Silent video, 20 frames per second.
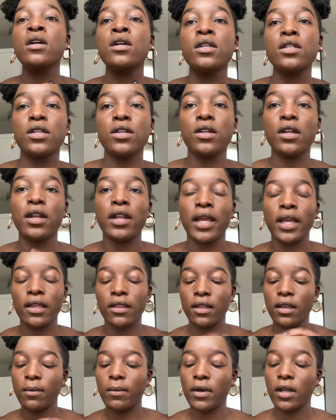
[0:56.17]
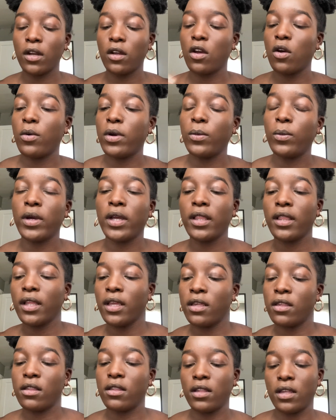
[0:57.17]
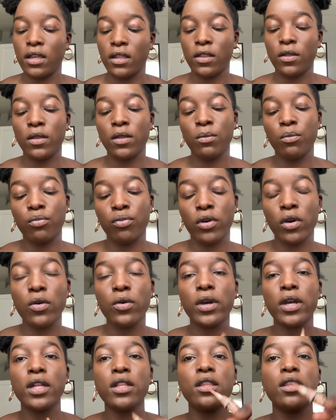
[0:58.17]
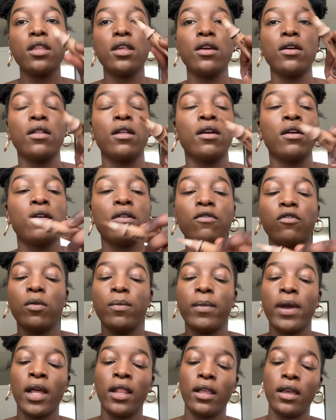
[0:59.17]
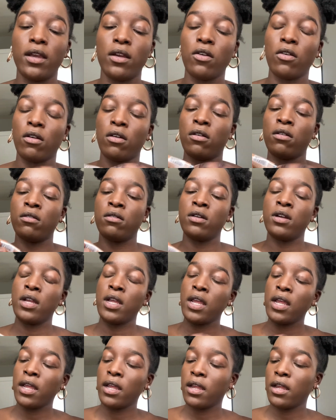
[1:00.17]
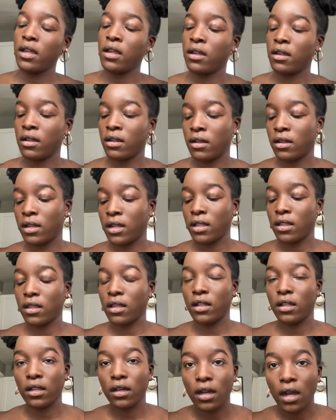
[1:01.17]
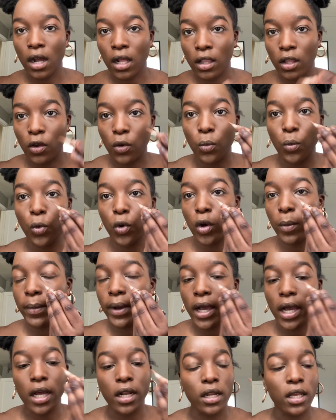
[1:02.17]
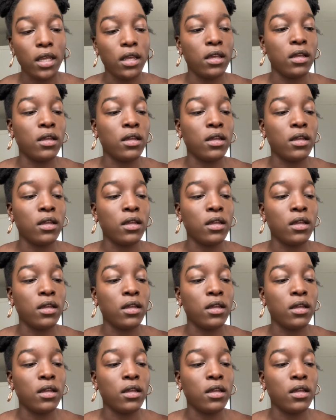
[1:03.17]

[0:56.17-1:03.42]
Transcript: So the next thing I'm going to go in with is this Pro Concealer from LA Girl, and it's in the color Warm Honey.